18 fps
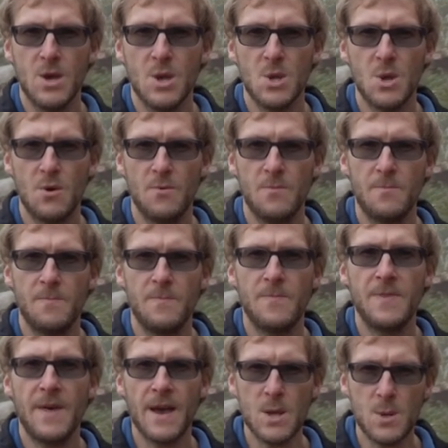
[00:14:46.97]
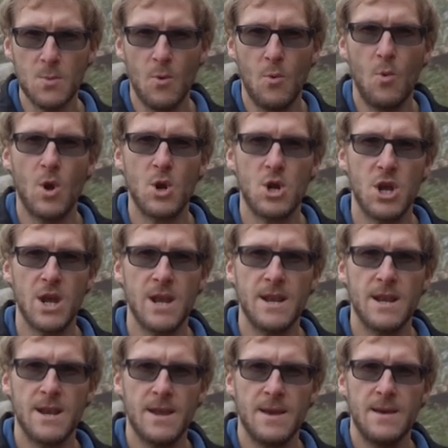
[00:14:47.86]
So thanks for
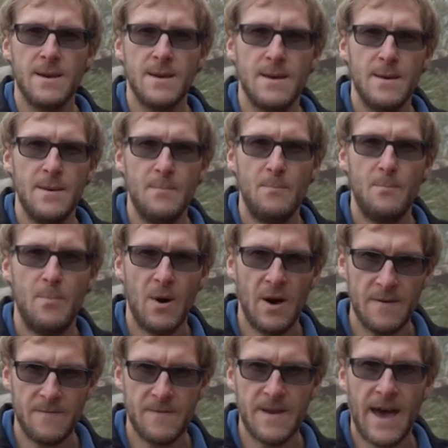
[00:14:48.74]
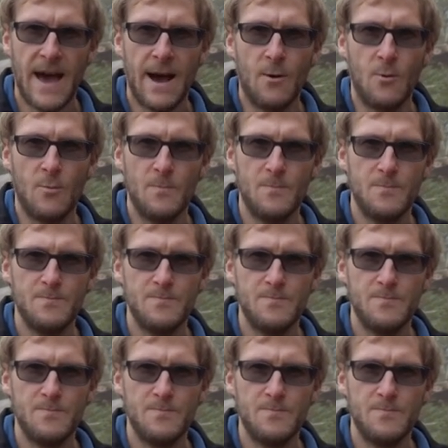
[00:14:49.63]
watching. Bye for now.